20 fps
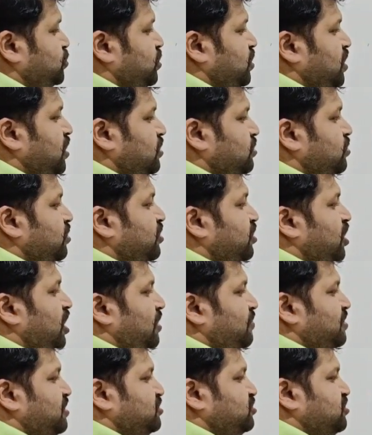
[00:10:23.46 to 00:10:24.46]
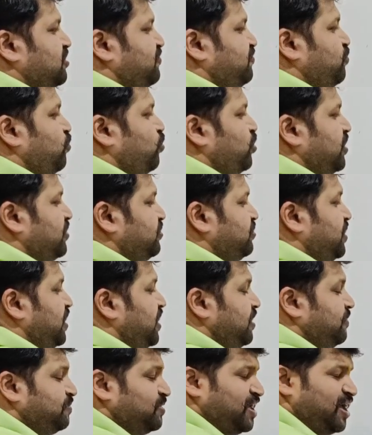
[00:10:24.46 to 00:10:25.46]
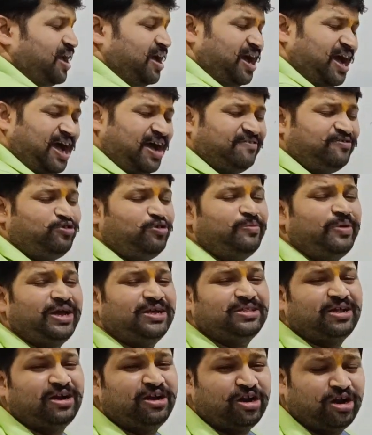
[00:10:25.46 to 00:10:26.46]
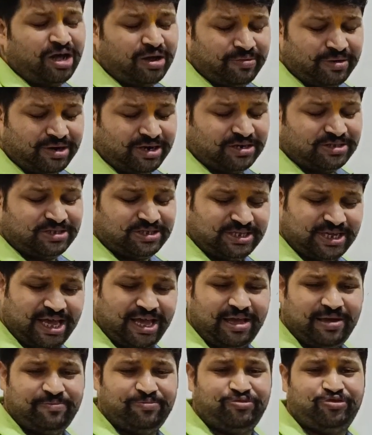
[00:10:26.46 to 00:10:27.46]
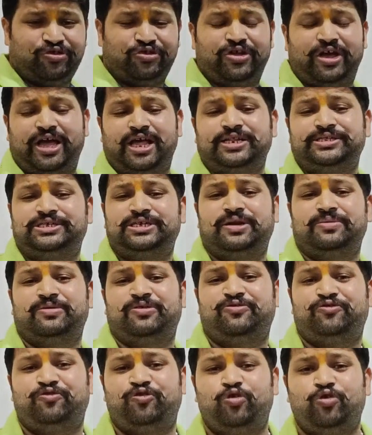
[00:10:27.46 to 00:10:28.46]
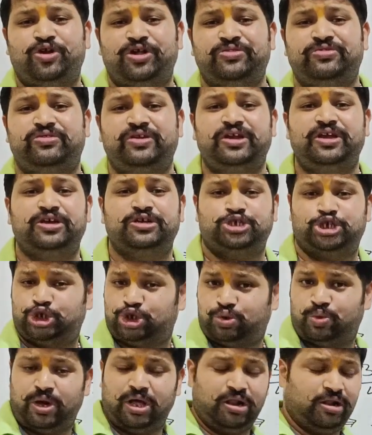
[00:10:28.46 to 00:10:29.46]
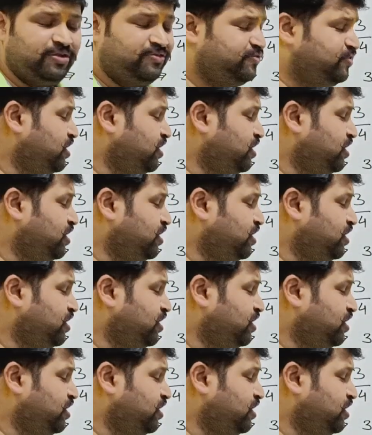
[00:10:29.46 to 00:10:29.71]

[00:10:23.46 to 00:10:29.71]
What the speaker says: the denominators are 4 and 3, I have to make the denominators same. So the LCM of 4 and 3 is 12.